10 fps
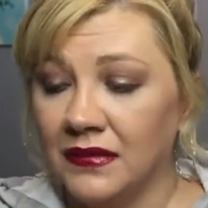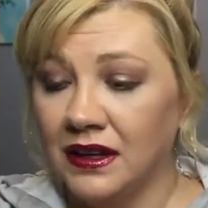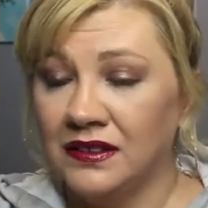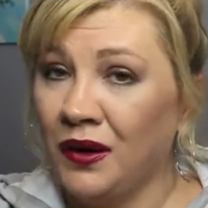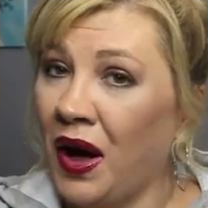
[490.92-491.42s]

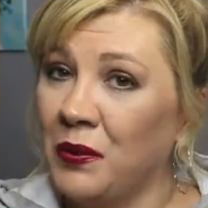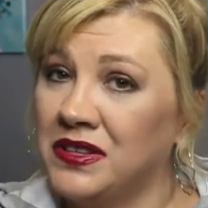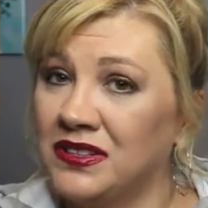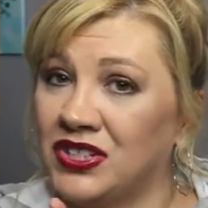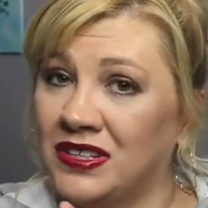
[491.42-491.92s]
So I
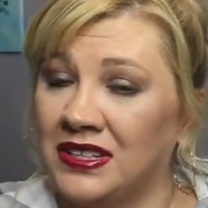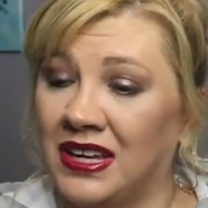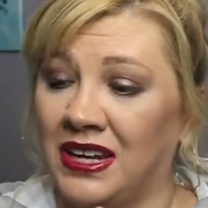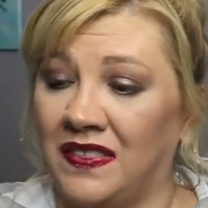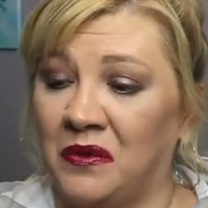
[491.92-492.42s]
would suggest
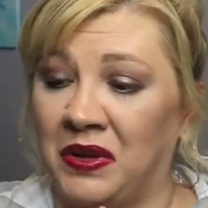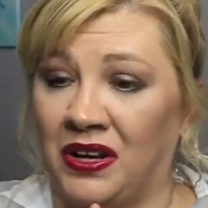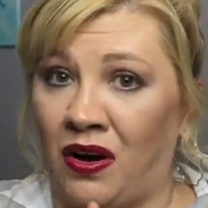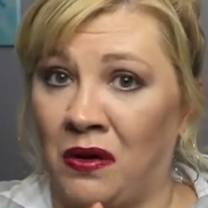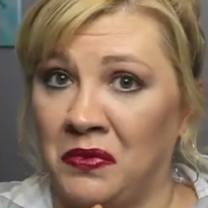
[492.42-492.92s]
getting them in
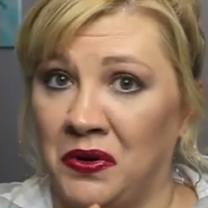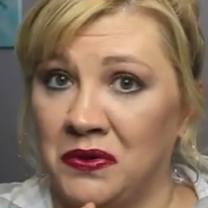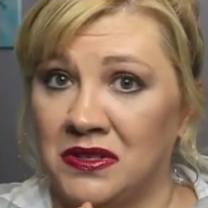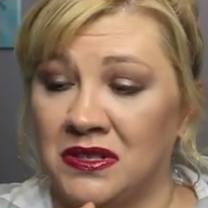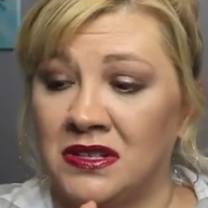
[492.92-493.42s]

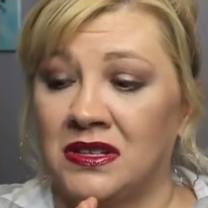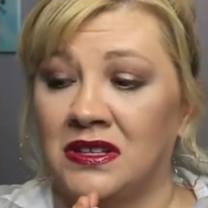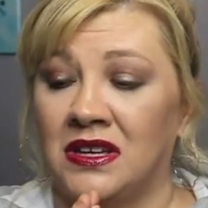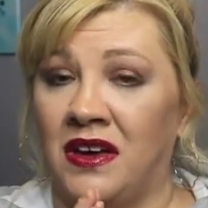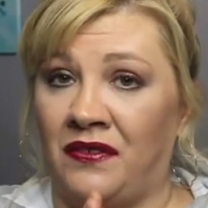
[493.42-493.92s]
combos
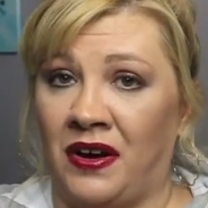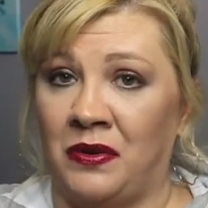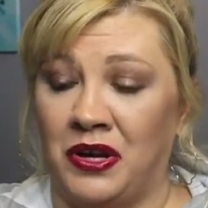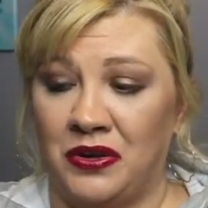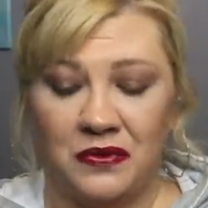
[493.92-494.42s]
if I
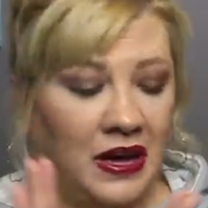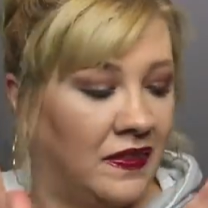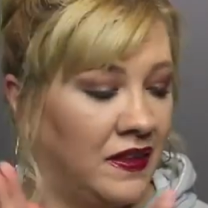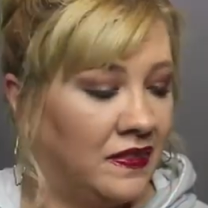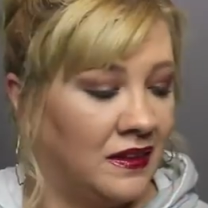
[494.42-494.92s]
were you.
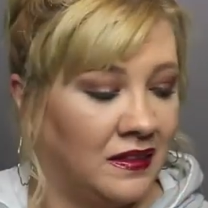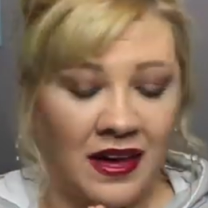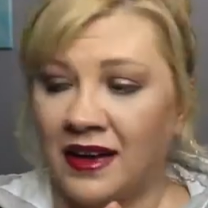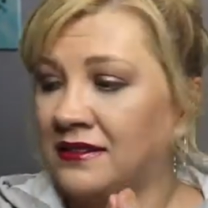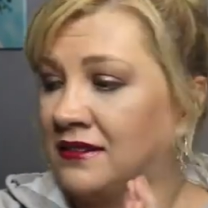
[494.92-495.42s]
And then the
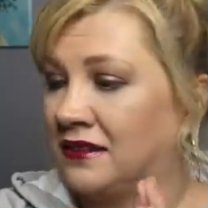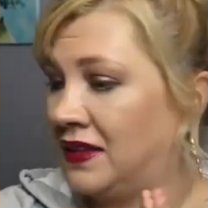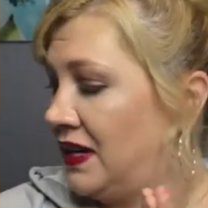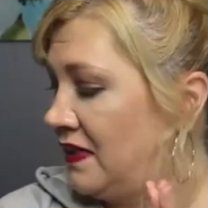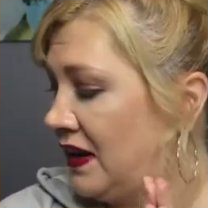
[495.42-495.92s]
last
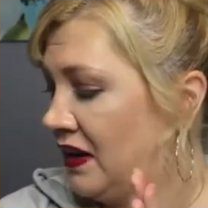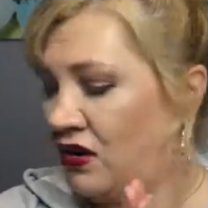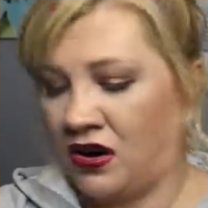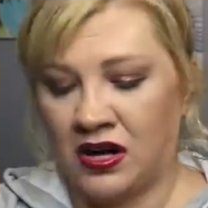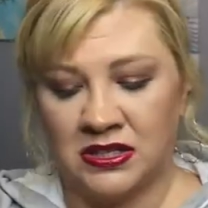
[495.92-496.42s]
thing that I
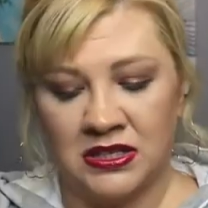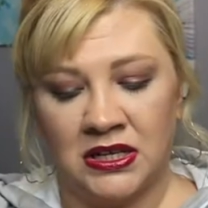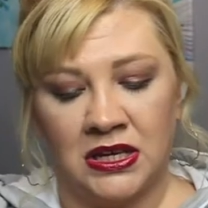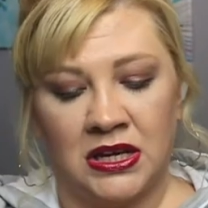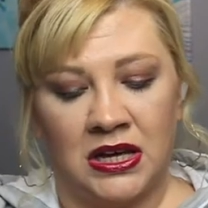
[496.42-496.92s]
got
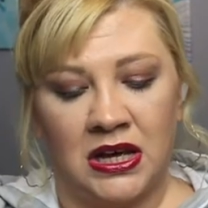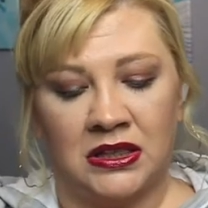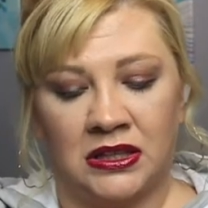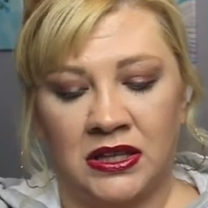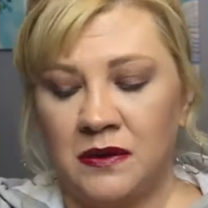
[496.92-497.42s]
in
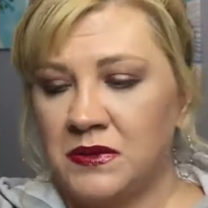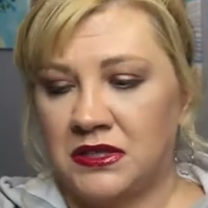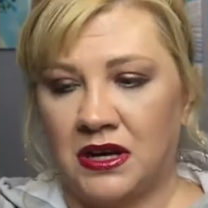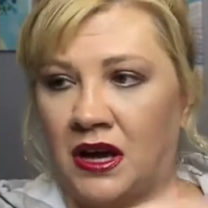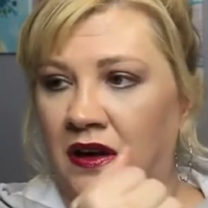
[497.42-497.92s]
the
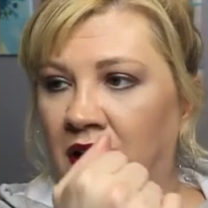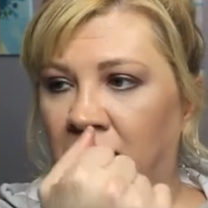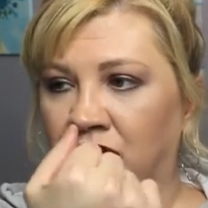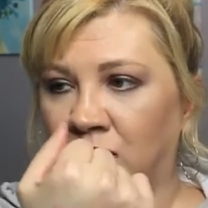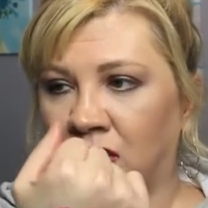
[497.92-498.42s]
lips, I
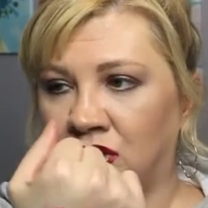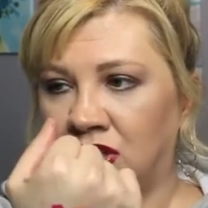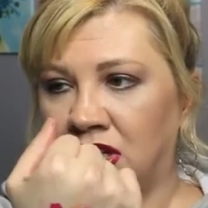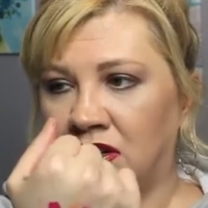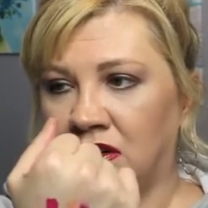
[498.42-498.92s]
have swatched
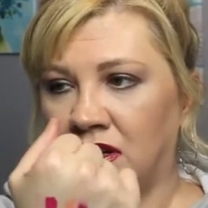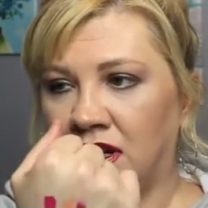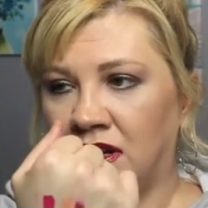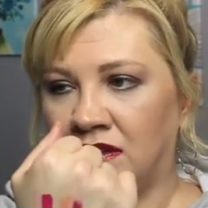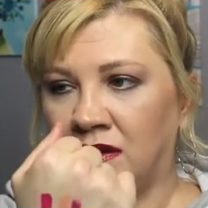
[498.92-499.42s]
here.
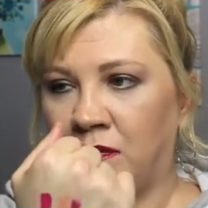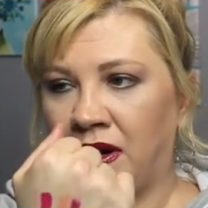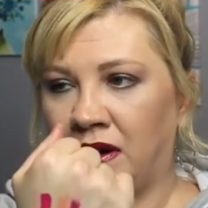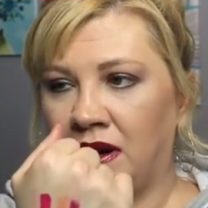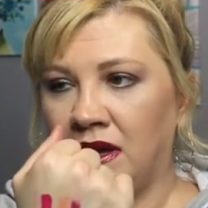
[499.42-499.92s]
It is a
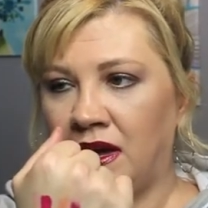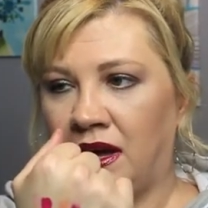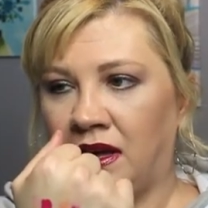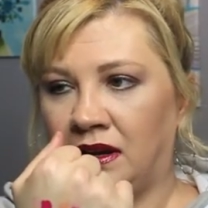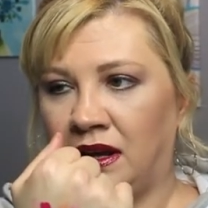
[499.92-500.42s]
berry
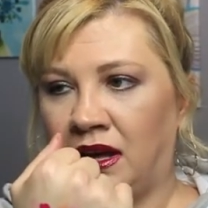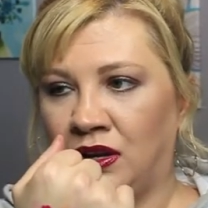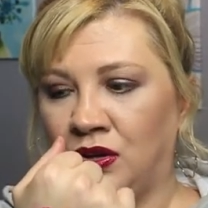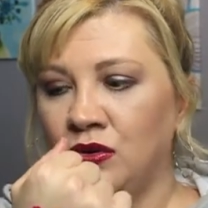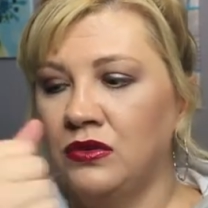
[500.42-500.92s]
and a
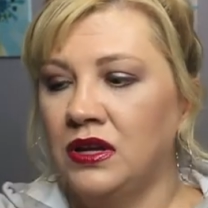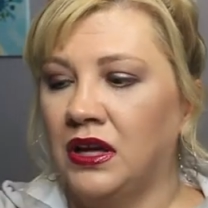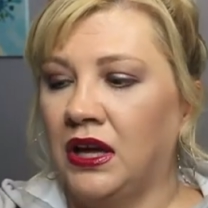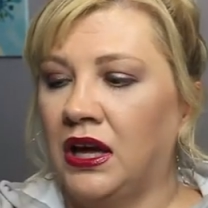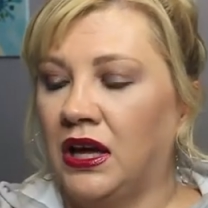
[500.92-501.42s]
nude.
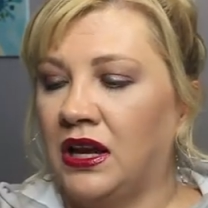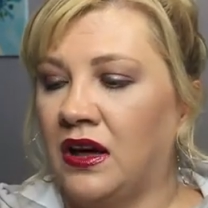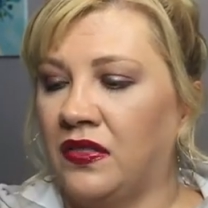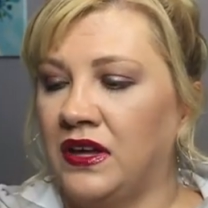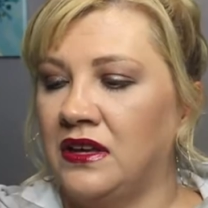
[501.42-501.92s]

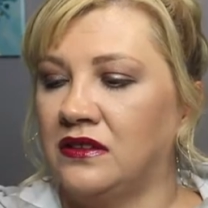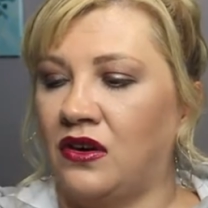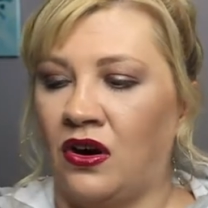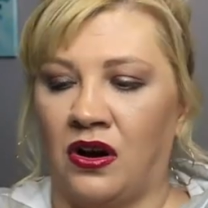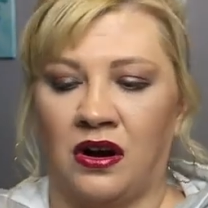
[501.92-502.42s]
Now these
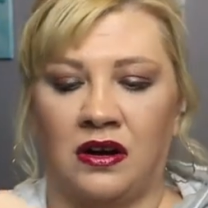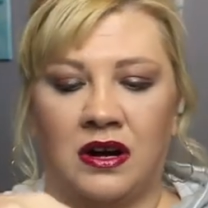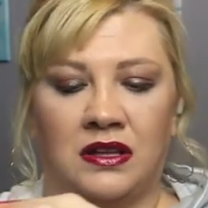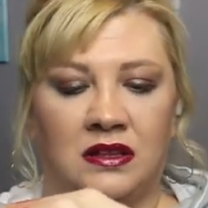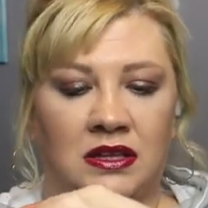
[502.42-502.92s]
are
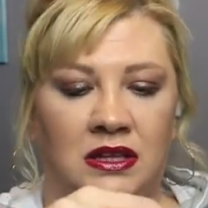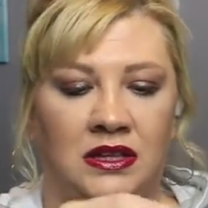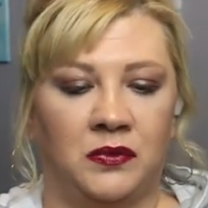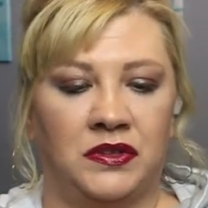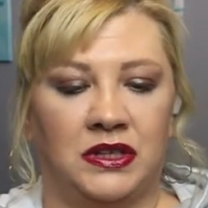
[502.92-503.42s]
in the
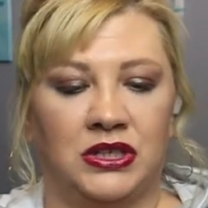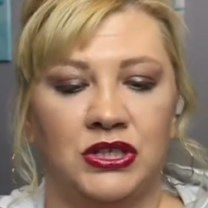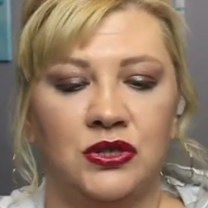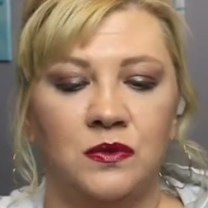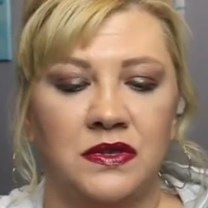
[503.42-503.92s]
lipstick
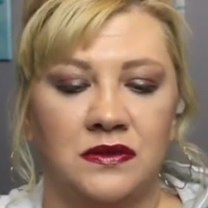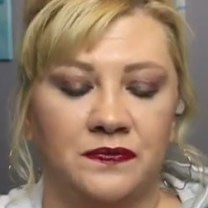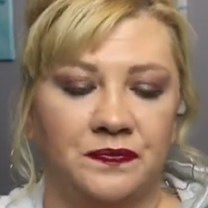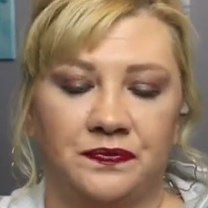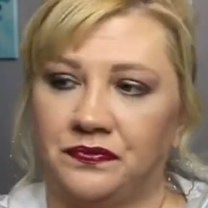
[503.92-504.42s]

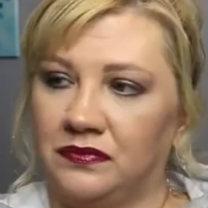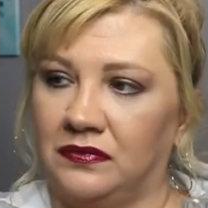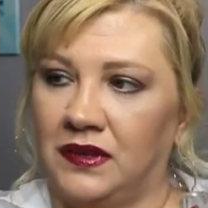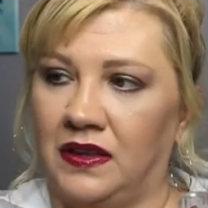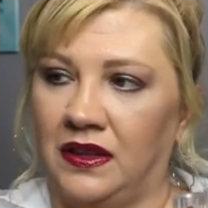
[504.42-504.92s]
tubes,
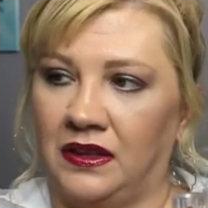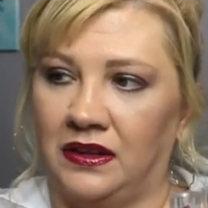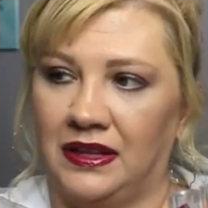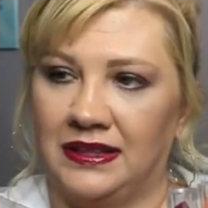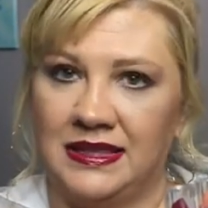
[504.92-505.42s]
and they
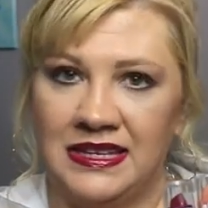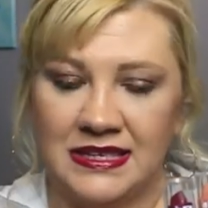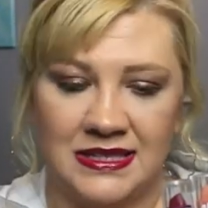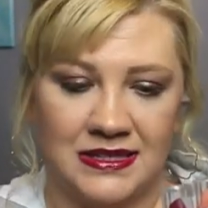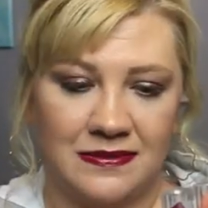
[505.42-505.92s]
look like
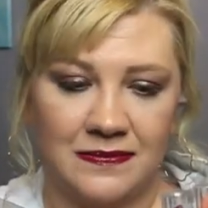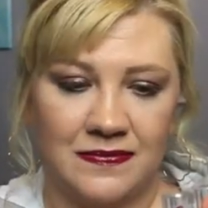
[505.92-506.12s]
this.